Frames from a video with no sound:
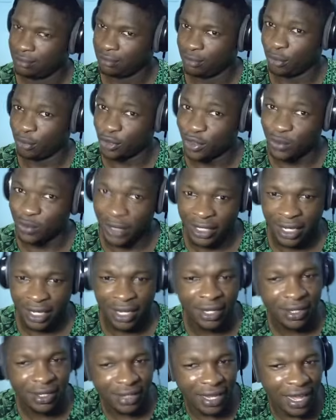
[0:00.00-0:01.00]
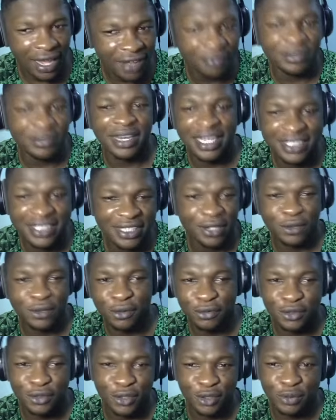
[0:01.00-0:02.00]
Botswana have been letting a lot
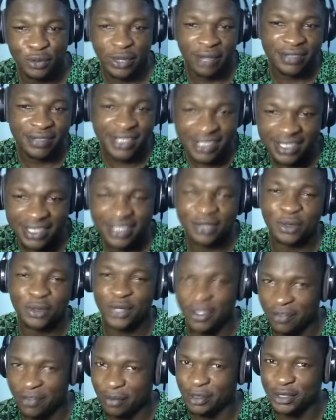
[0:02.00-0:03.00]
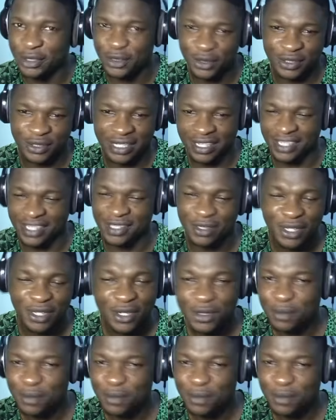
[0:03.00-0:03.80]
of shots. We have seen the total of how many shots, I guess.